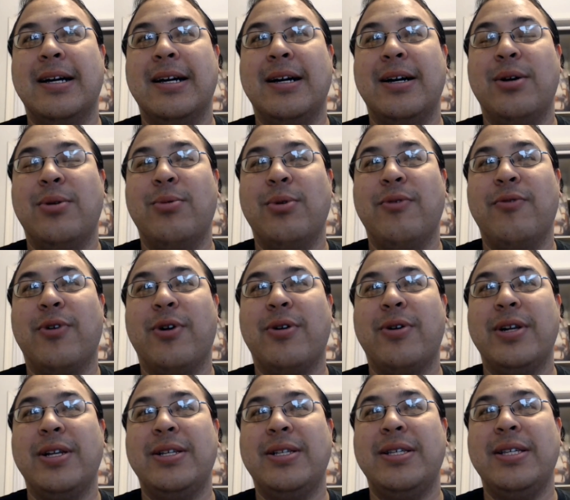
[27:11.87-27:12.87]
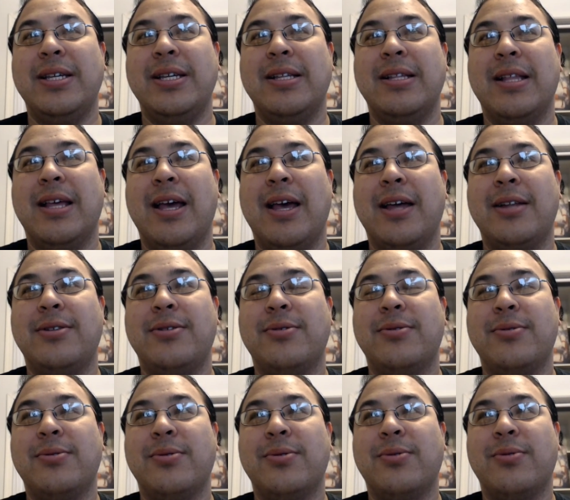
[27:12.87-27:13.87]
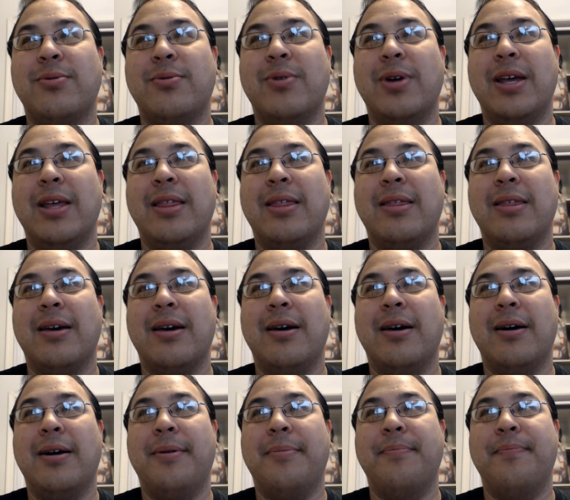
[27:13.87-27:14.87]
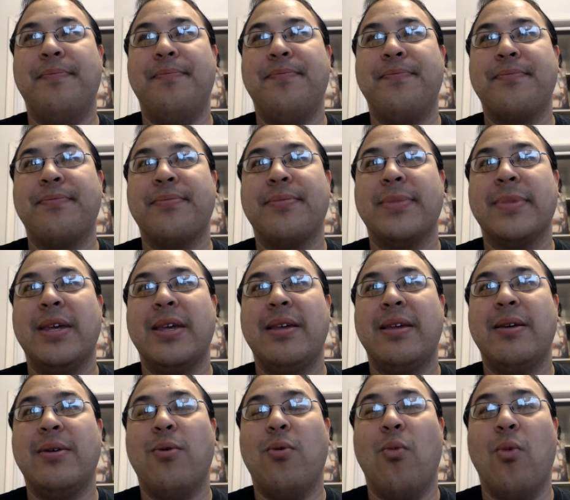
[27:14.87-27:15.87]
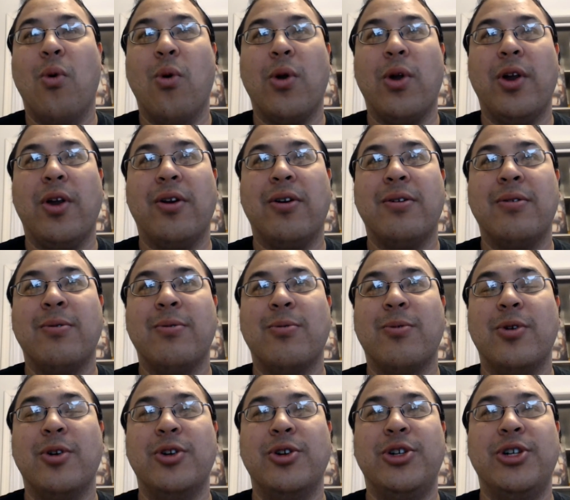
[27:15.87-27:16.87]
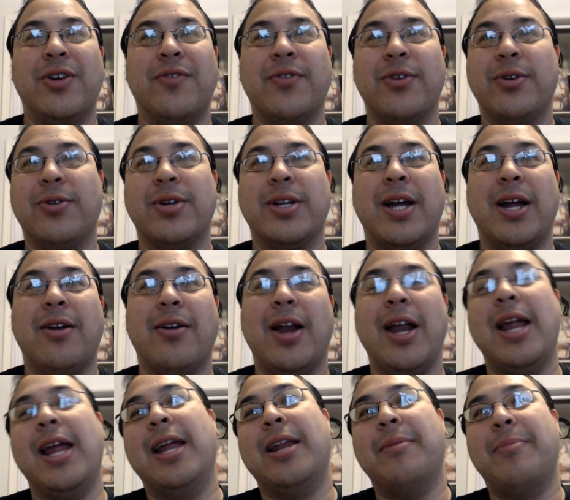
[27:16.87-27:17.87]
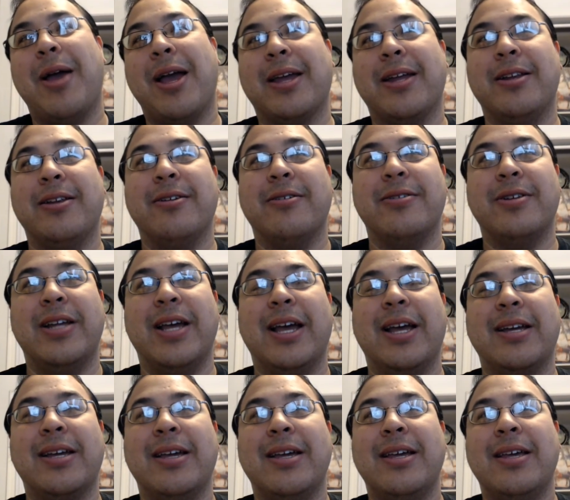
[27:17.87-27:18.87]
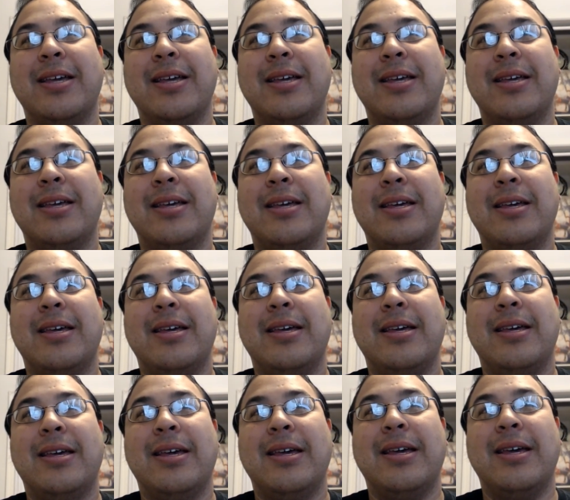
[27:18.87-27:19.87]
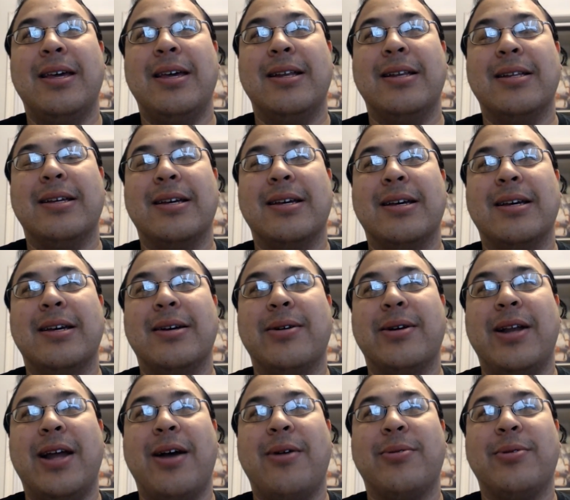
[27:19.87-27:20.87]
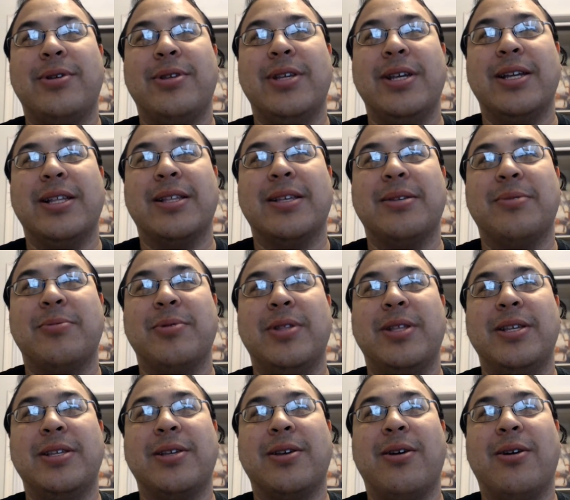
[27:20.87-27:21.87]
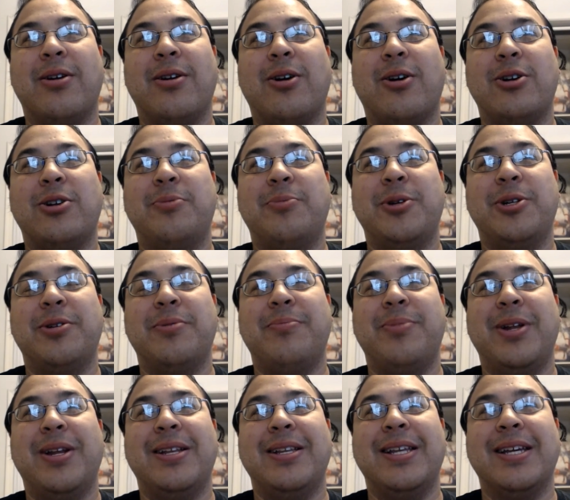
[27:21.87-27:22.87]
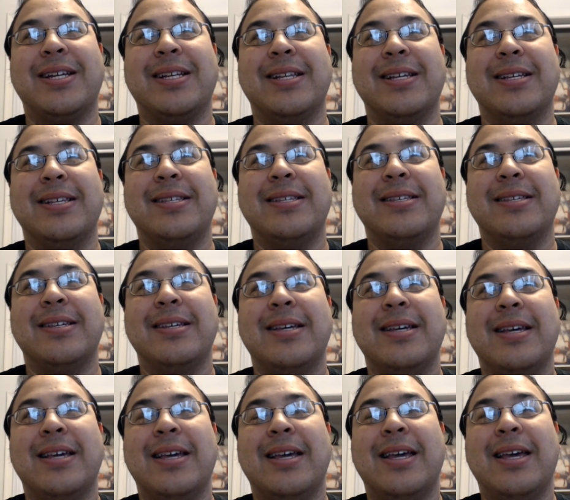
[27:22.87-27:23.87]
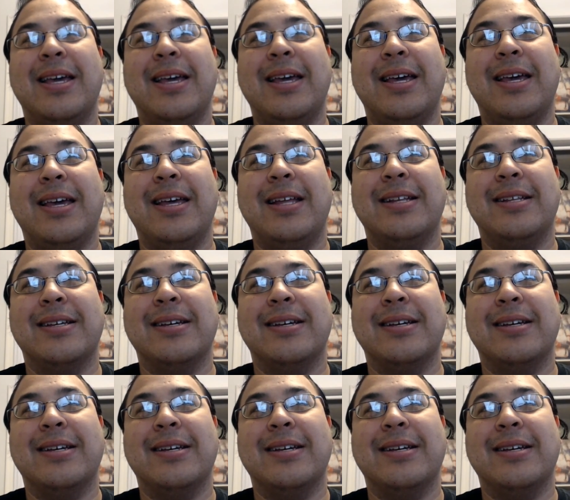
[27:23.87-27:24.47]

We've already seen that with Warrior, where you shuffle your entire hand back into your deck. And now we're seeing this with this card, Archbishop Benedictus. And